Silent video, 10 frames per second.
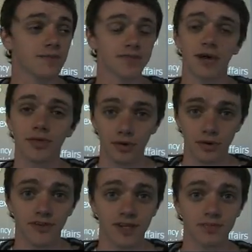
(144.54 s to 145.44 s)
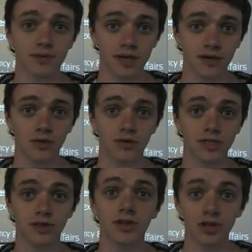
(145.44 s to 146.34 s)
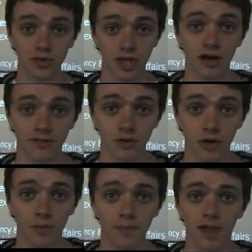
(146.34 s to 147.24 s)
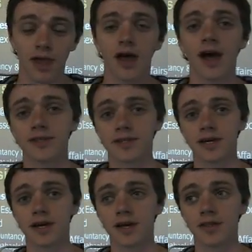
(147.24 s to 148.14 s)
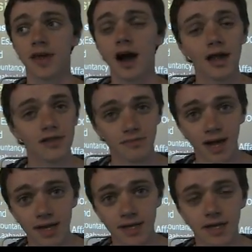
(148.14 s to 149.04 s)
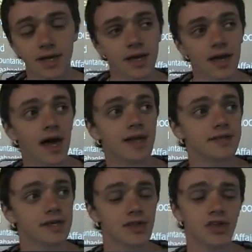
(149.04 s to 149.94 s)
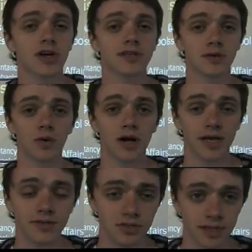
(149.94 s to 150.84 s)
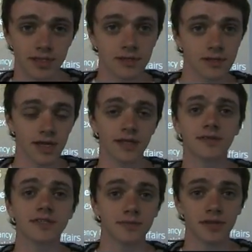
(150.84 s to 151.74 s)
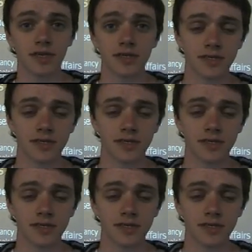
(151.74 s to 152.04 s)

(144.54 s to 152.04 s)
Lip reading: South Kordofan's being called the New Darfur, and the Isle of Man and Jersey were instrumental in some of these.